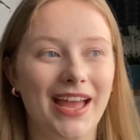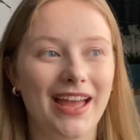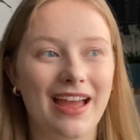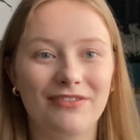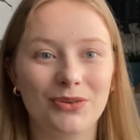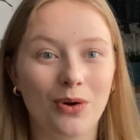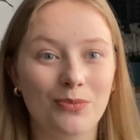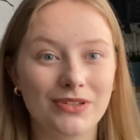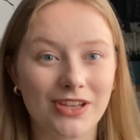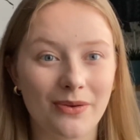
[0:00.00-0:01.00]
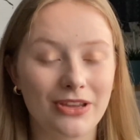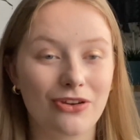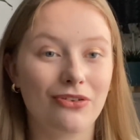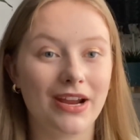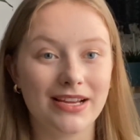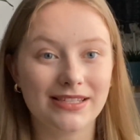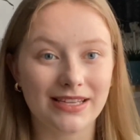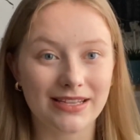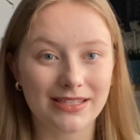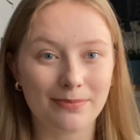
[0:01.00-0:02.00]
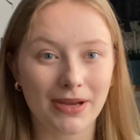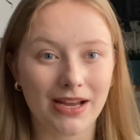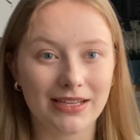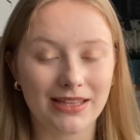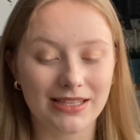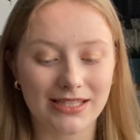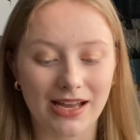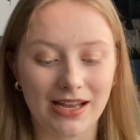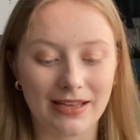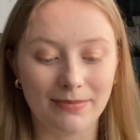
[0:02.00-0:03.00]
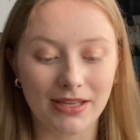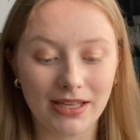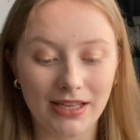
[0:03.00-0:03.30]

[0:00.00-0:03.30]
Everyone was going crazy to buy at the time,